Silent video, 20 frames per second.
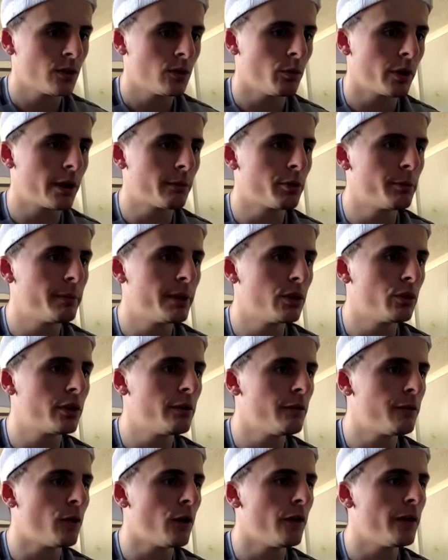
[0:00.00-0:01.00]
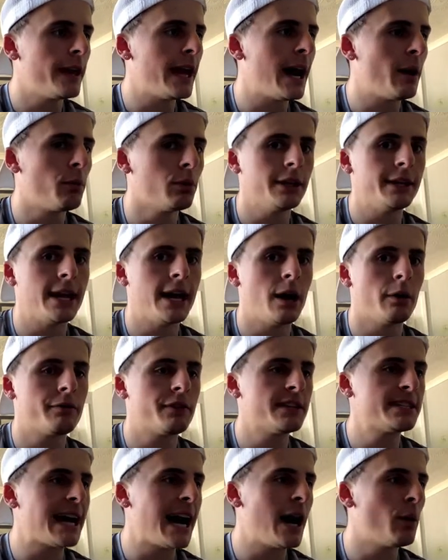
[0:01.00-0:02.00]
What I'm going to be looking for on the hourly now, if
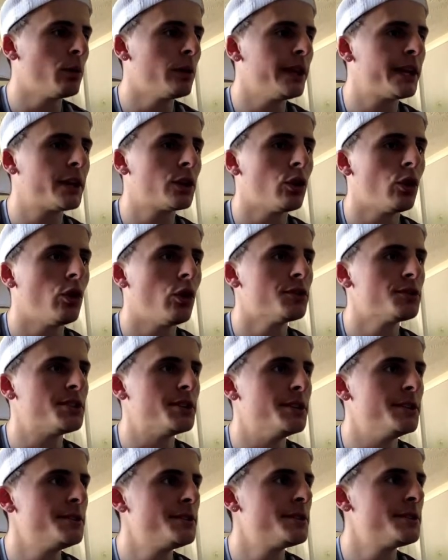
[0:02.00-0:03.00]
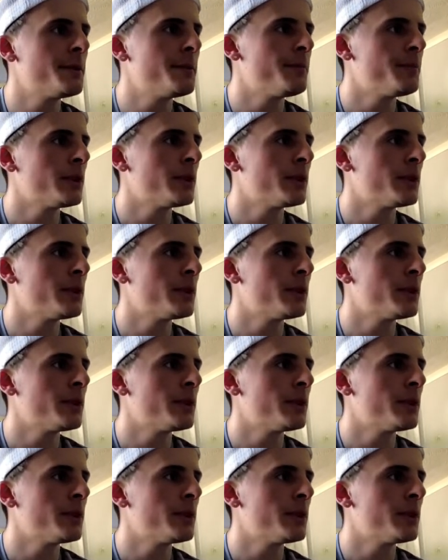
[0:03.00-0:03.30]
this hourly closes,